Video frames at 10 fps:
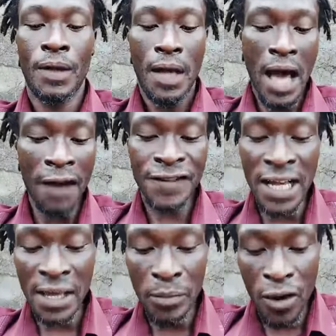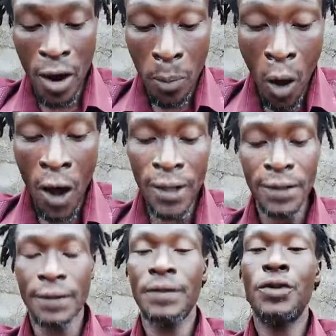After the Mirror Boy,
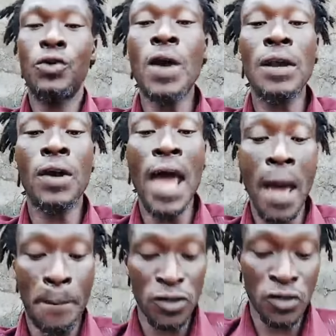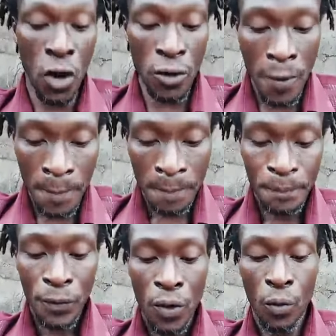you do another episode,
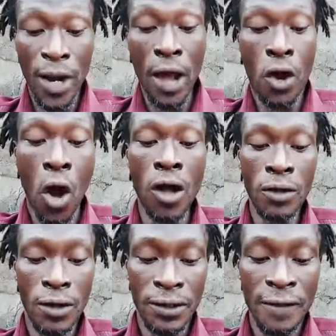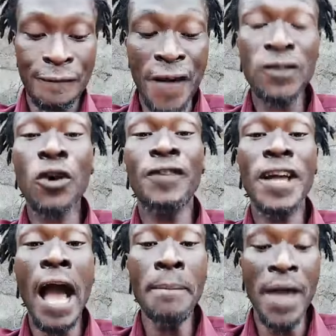what they call The Face of the
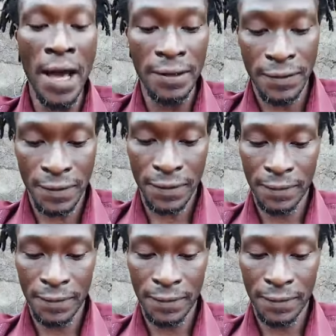Gambians.